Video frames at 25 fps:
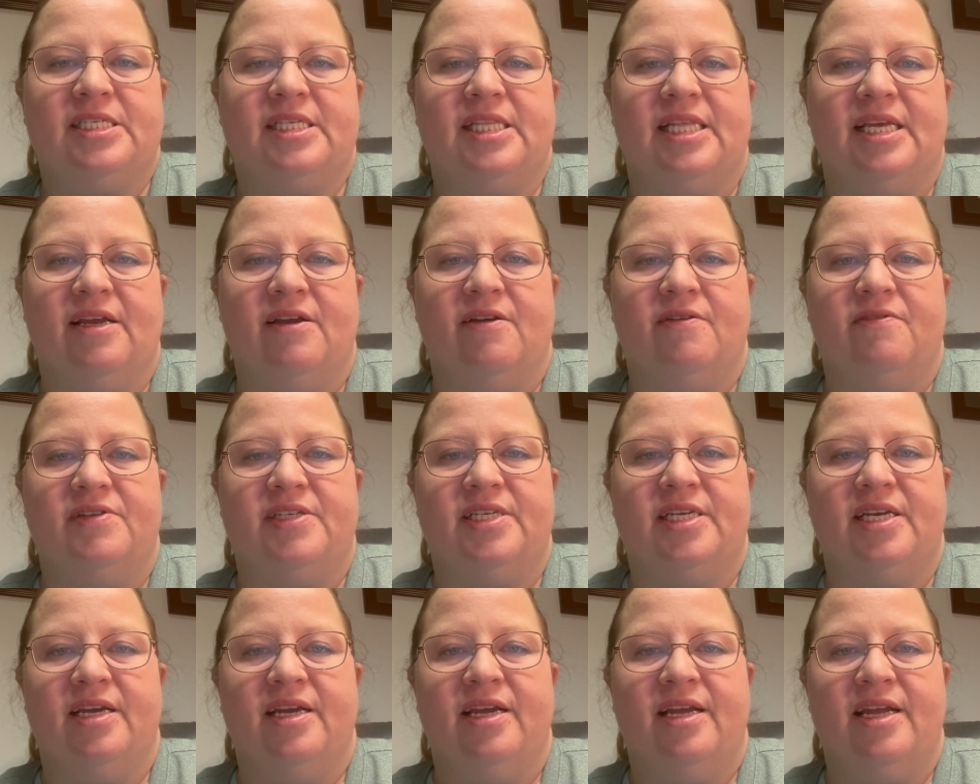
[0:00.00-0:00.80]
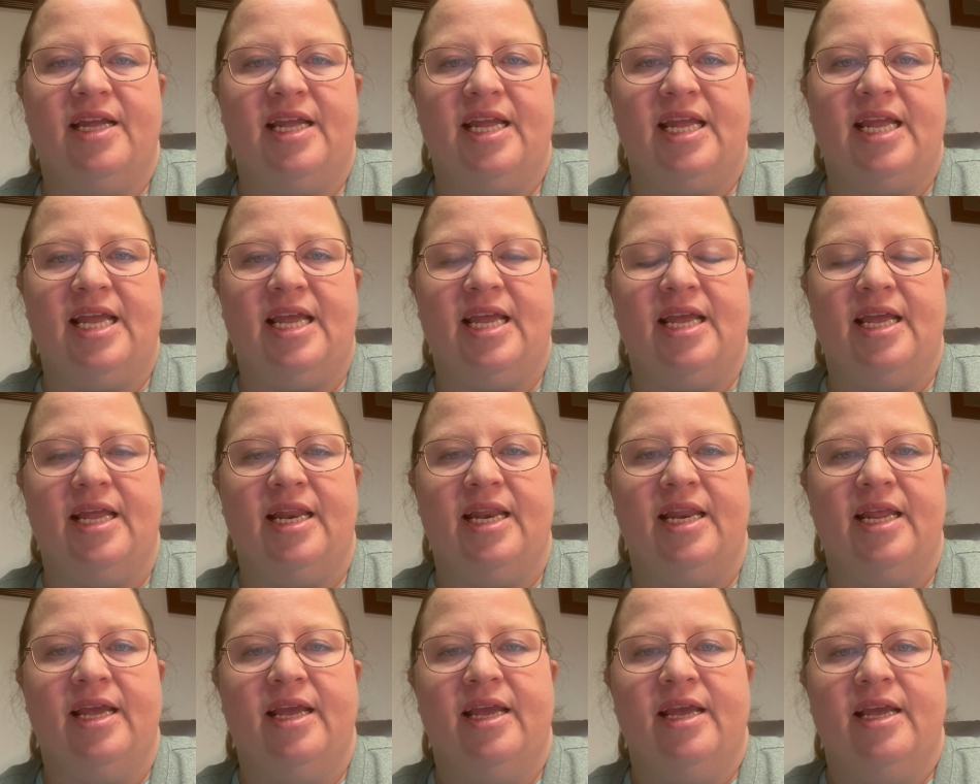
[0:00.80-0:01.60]
lived
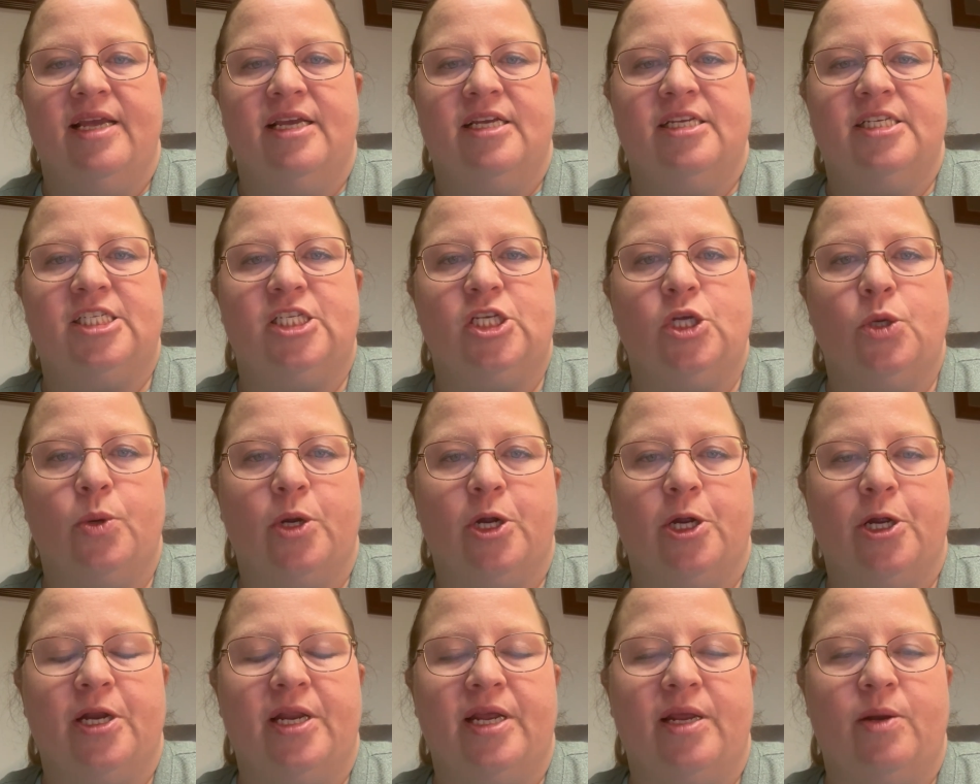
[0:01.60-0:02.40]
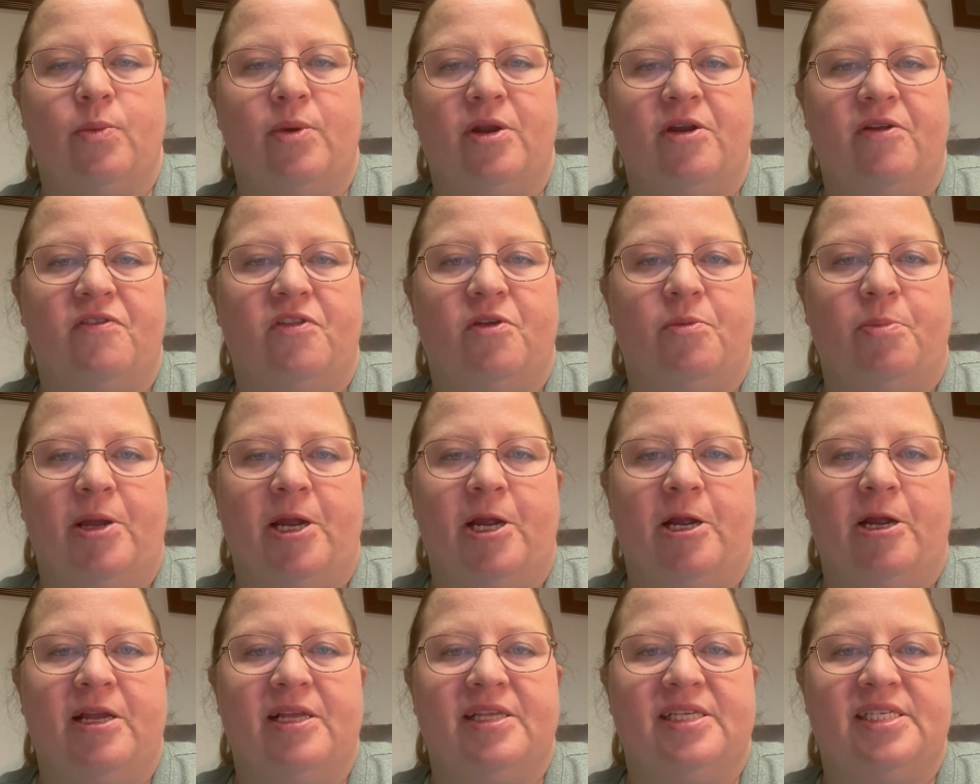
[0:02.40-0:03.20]
in Seward and one of the
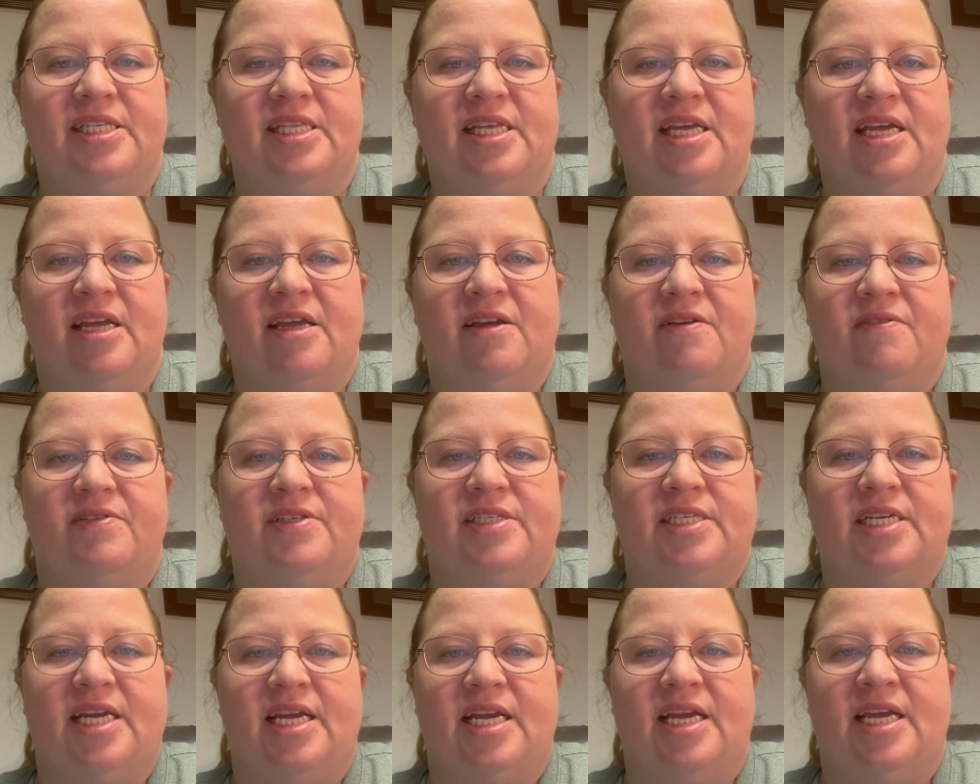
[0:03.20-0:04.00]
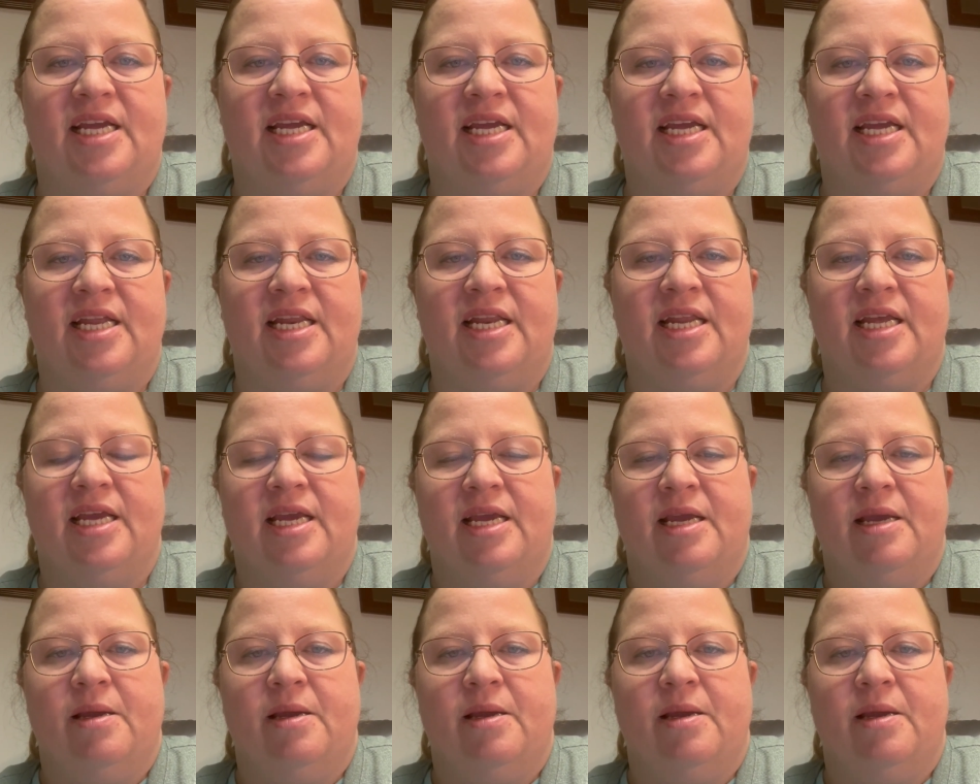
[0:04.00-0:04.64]
parents lived in